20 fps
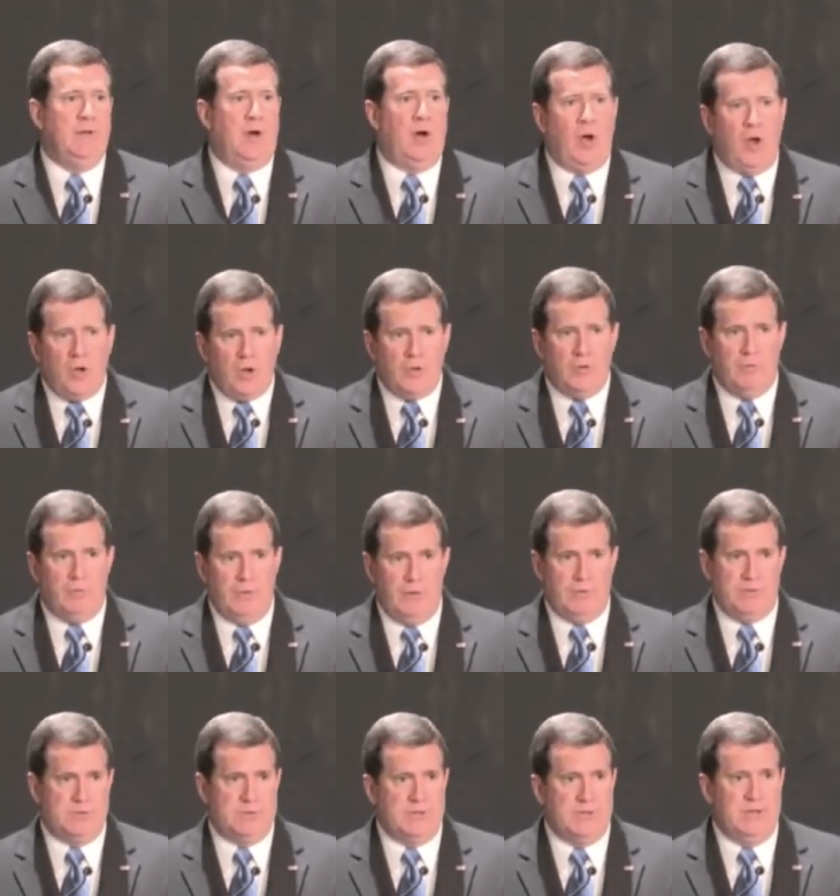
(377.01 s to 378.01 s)
all of
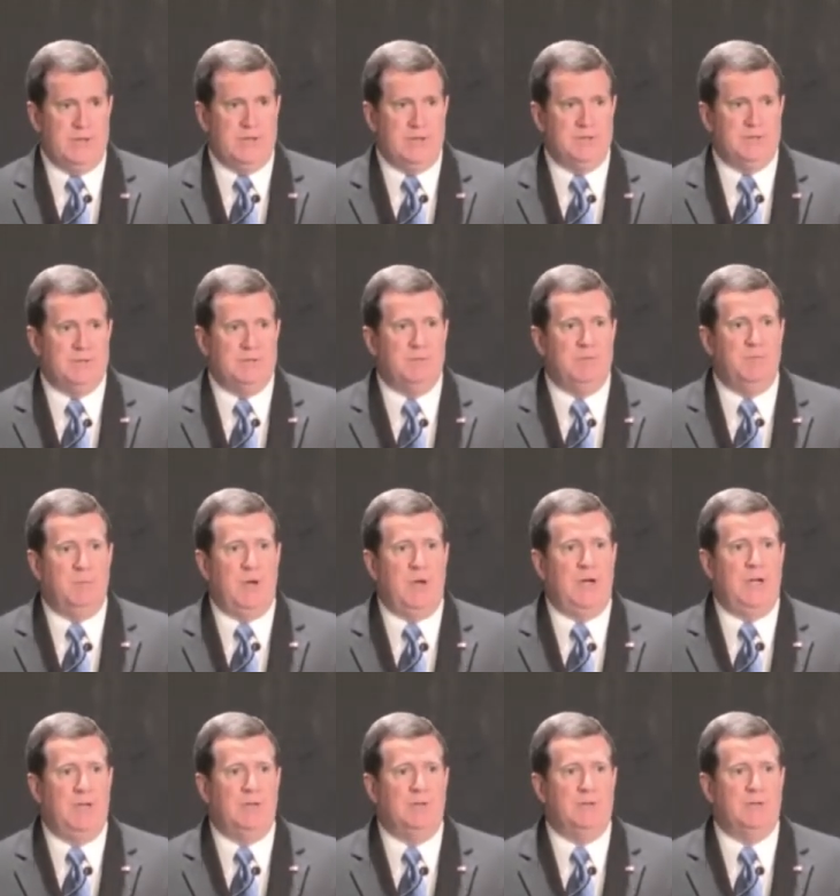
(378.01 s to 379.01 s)
those things
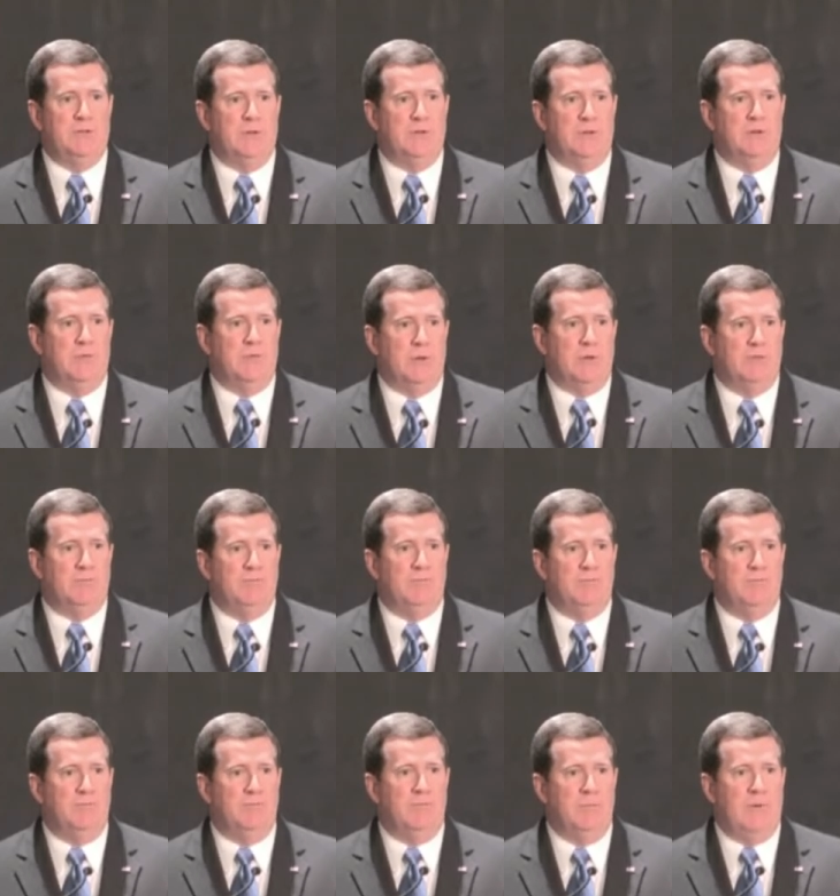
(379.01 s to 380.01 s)
behind the steering wheel
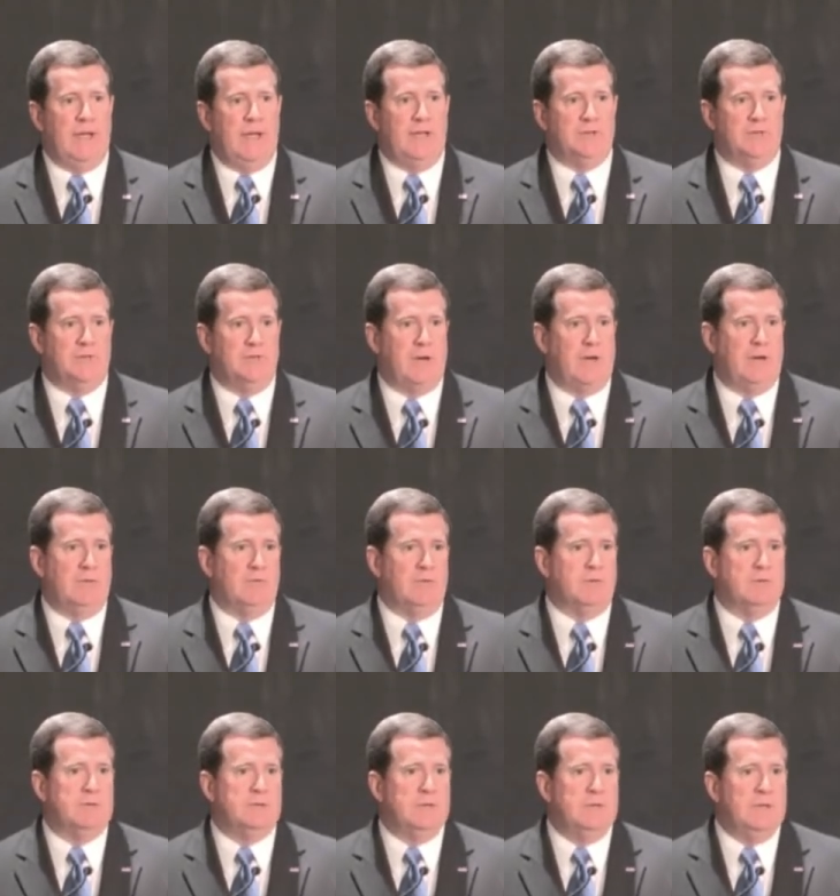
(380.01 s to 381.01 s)
as
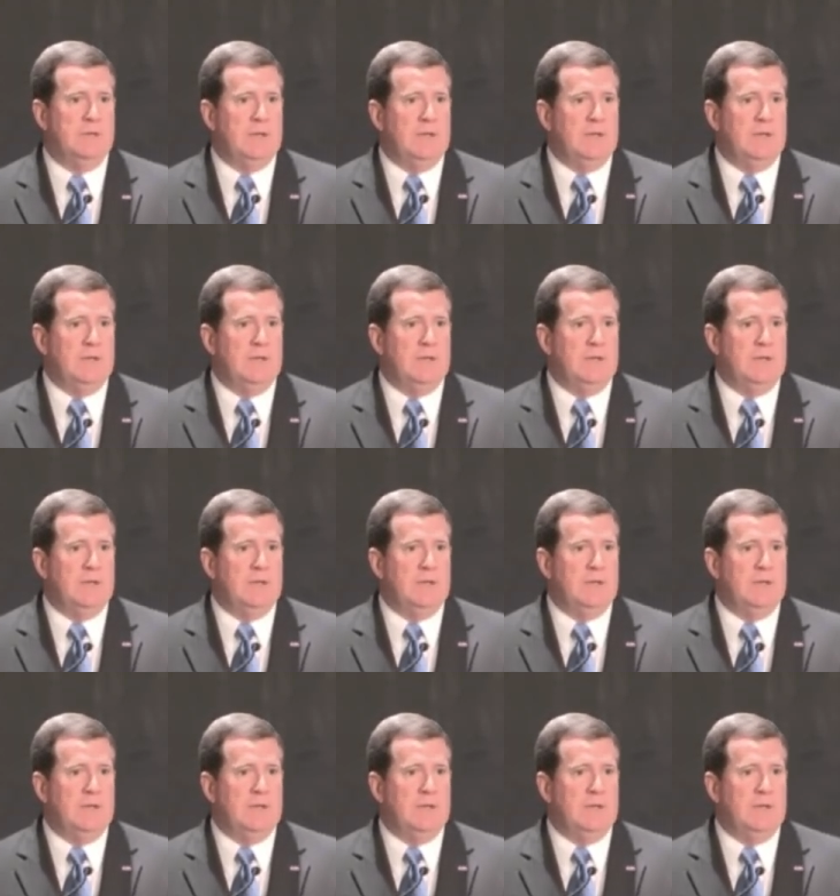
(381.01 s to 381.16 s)
drivers.